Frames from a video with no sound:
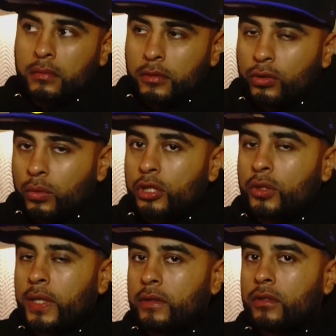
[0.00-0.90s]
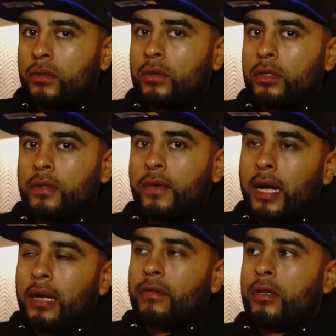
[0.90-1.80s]
doing what you have to do to
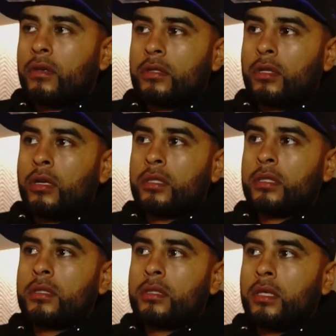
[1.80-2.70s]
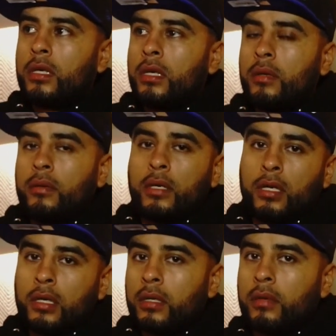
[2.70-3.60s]
survive, you know, as long as it's
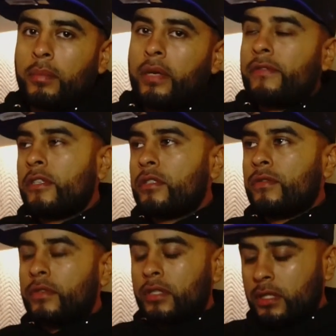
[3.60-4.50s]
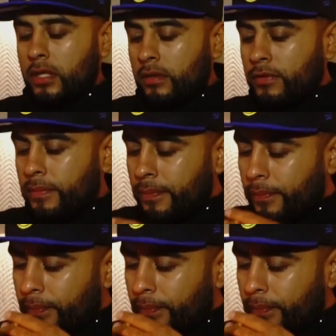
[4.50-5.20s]
good and beneficial for yourself.